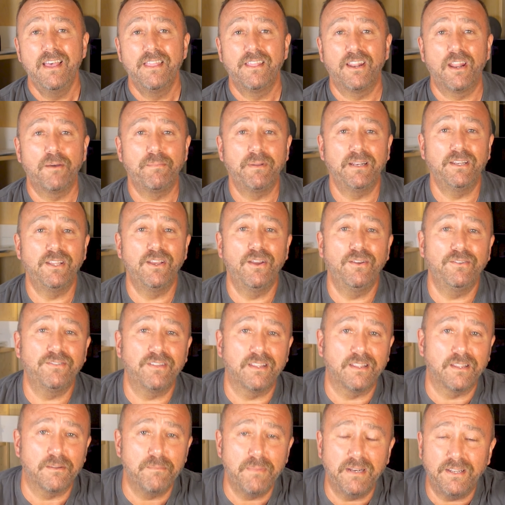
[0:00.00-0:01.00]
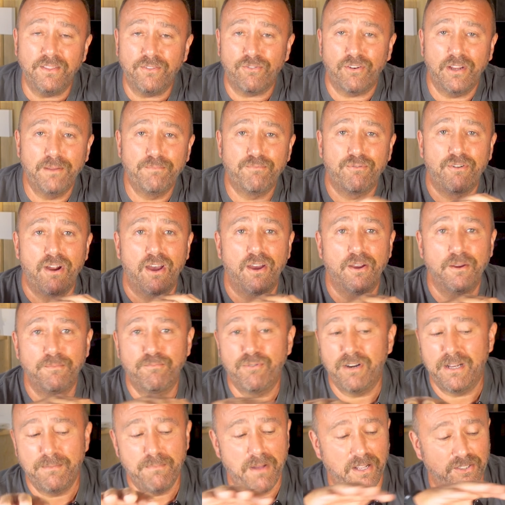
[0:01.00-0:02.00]
that I've been using the Mini 3 Pro
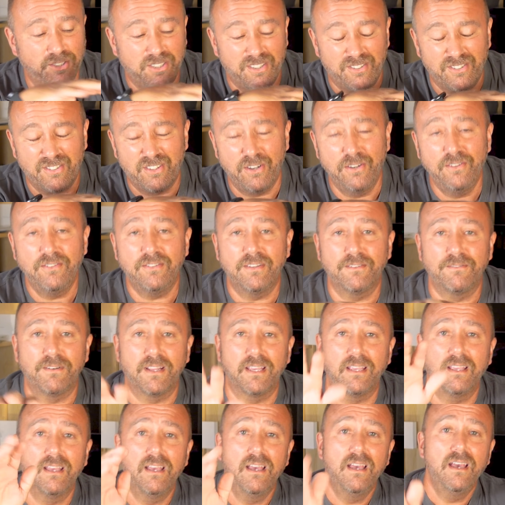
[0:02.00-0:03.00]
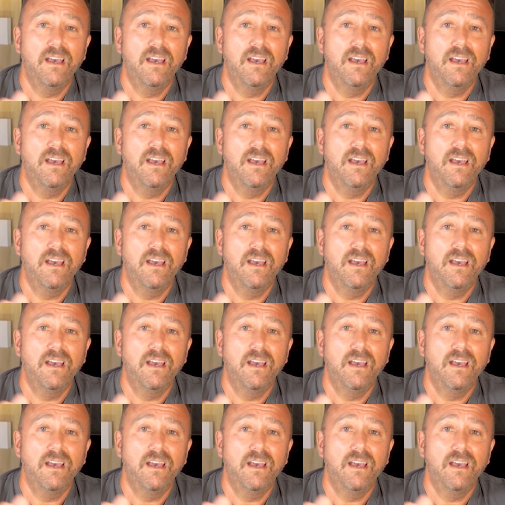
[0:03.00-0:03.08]
pretty much exclusively